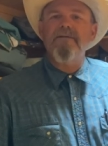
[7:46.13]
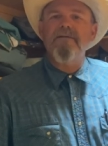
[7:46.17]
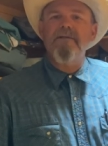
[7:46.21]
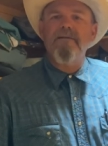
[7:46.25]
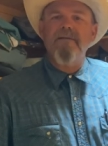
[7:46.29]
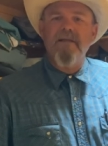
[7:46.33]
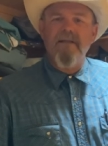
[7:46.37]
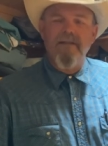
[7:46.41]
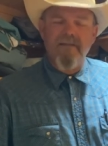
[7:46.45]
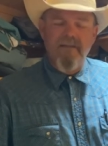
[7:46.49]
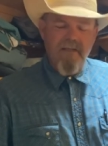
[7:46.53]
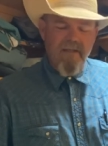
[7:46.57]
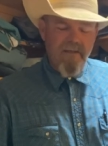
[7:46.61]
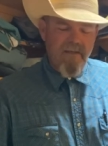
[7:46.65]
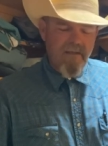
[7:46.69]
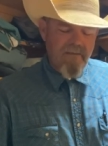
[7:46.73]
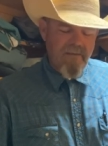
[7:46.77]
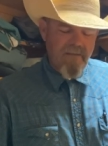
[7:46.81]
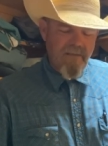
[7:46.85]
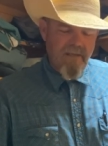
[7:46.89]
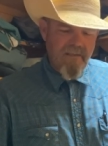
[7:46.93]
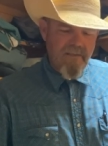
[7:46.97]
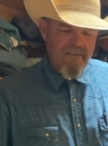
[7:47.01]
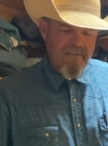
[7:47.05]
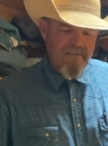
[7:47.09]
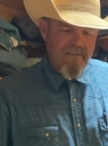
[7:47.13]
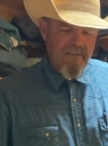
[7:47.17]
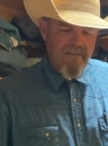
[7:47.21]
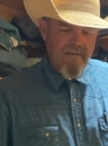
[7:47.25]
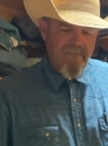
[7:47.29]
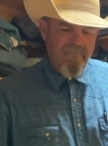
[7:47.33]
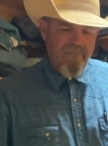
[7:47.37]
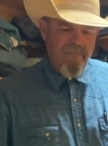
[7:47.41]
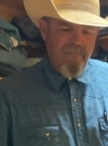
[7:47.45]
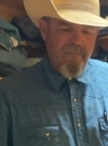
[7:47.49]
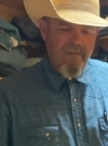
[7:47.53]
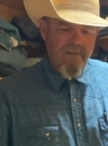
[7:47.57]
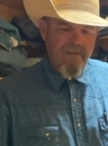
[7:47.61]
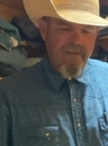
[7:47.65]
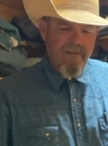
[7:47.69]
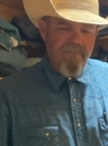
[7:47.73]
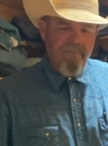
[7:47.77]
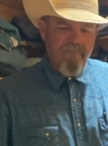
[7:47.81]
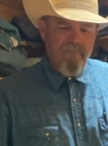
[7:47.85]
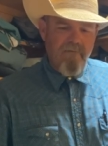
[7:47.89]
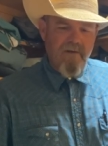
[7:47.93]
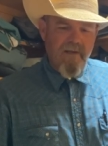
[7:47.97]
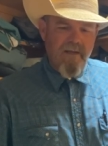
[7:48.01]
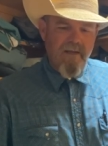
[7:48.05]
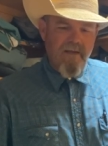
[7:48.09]
and that they, they see it from a
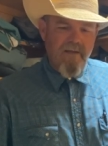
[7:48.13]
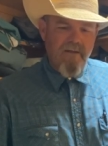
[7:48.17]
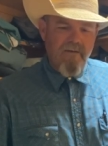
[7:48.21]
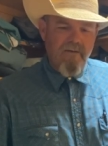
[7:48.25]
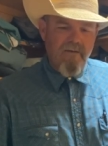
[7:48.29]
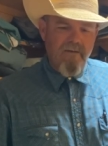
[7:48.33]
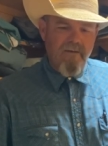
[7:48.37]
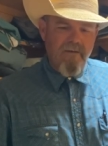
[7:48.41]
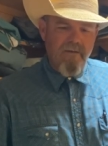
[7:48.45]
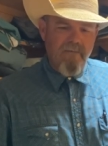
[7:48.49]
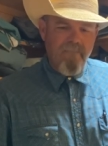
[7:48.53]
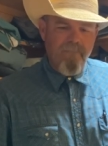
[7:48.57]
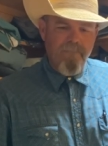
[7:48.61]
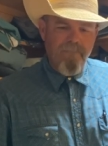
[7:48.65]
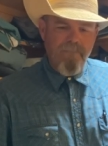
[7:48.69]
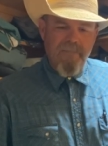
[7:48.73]
different angle and,